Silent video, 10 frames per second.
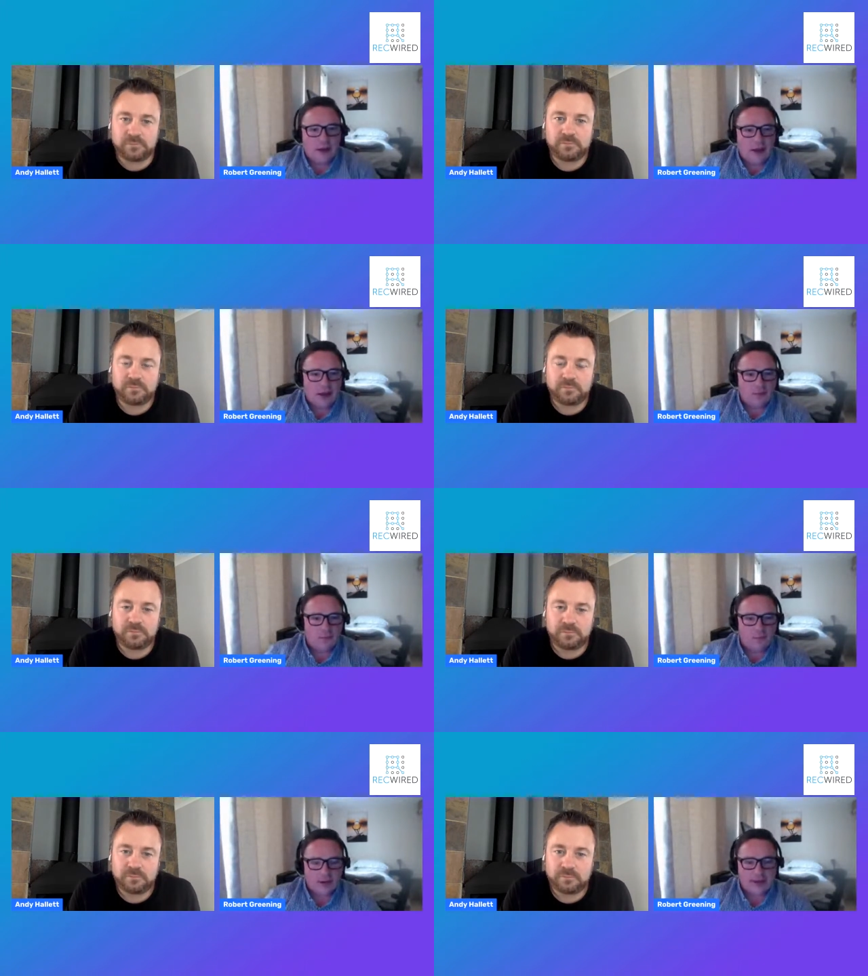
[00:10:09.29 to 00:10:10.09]

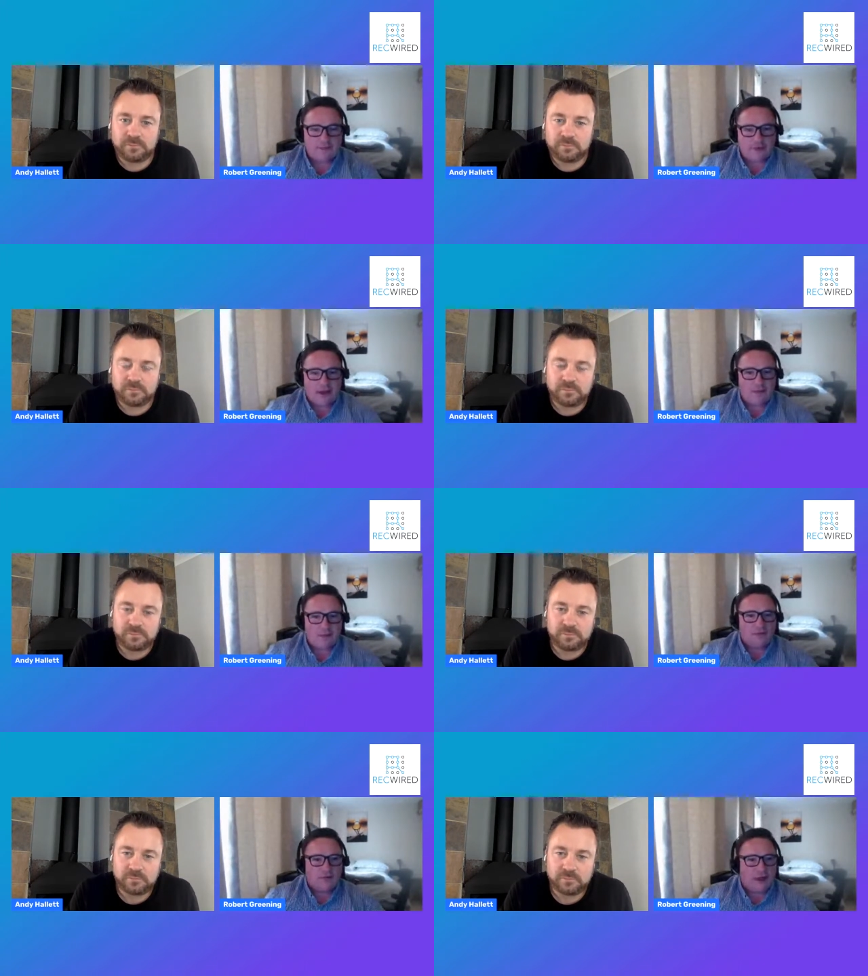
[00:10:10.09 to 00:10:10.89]
Speaker 1: Um, we give
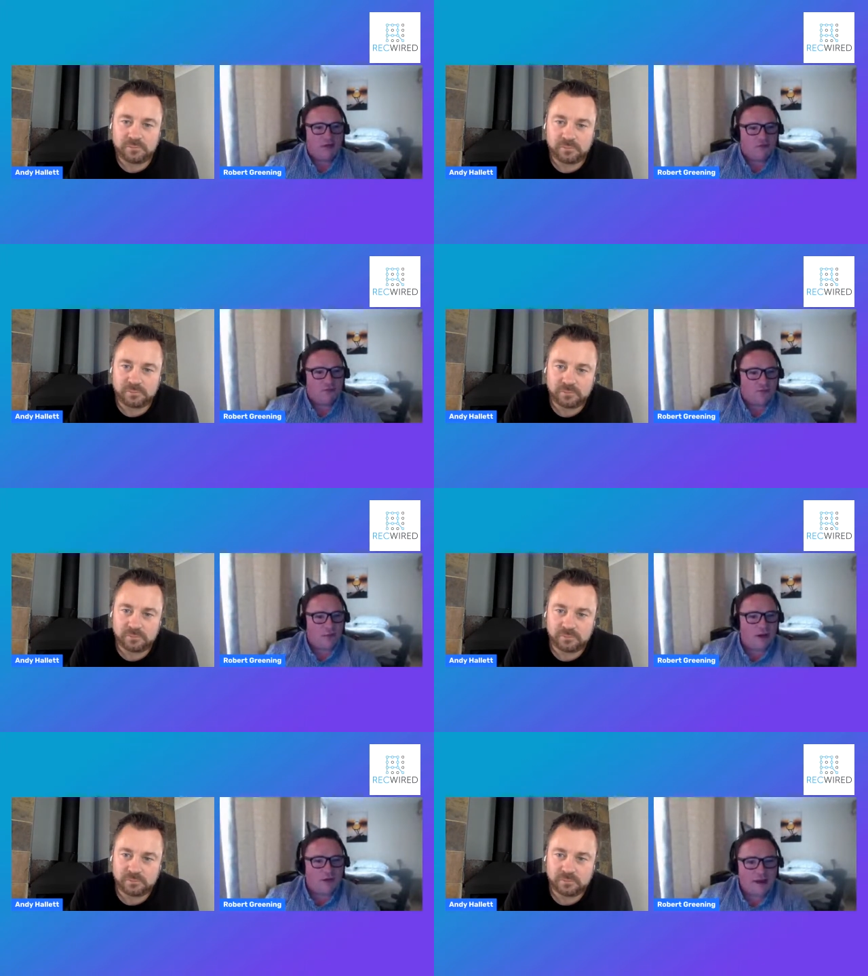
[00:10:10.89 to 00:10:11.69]
them information
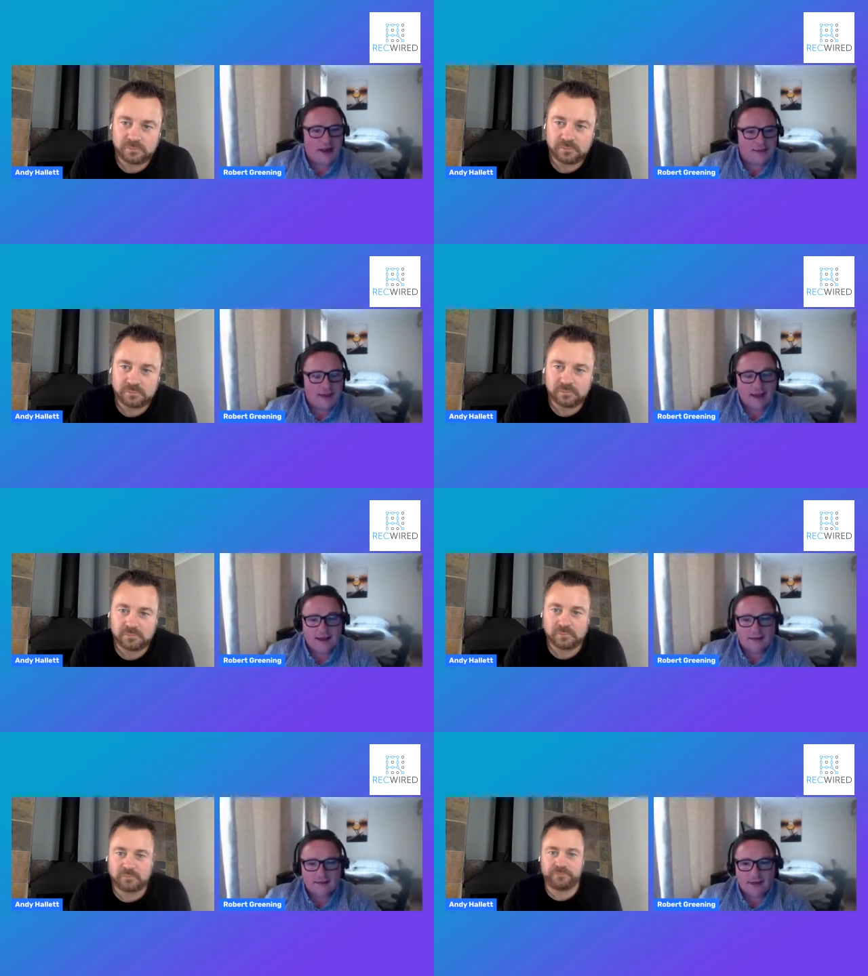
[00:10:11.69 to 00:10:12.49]
for their ana-
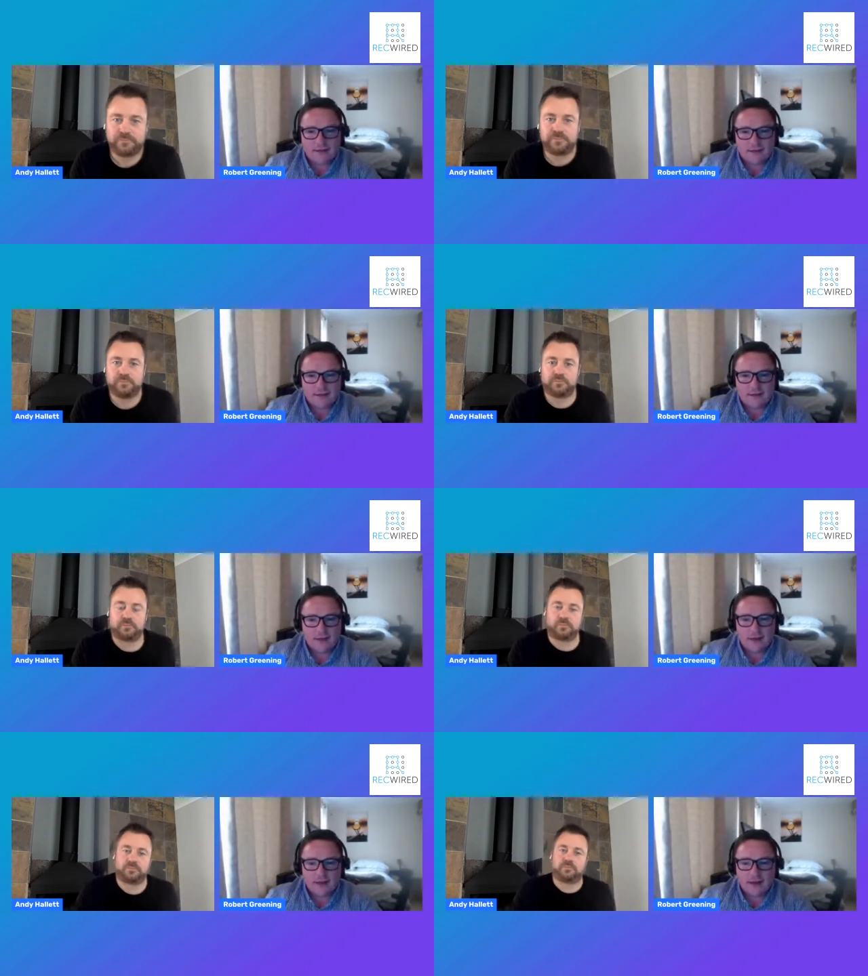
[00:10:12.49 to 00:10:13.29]
analytics. And